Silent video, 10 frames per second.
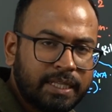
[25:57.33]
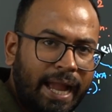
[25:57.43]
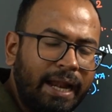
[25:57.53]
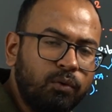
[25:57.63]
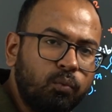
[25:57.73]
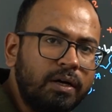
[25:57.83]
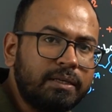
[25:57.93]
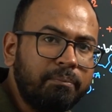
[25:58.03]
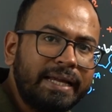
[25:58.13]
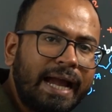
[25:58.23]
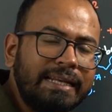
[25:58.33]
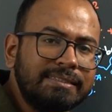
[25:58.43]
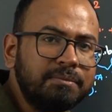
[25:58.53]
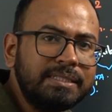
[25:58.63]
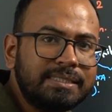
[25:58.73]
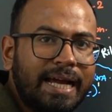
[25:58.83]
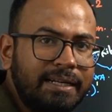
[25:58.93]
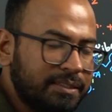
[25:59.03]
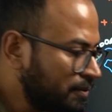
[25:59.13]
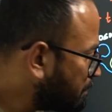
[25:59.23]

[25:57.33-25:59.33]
And what mechanism is that?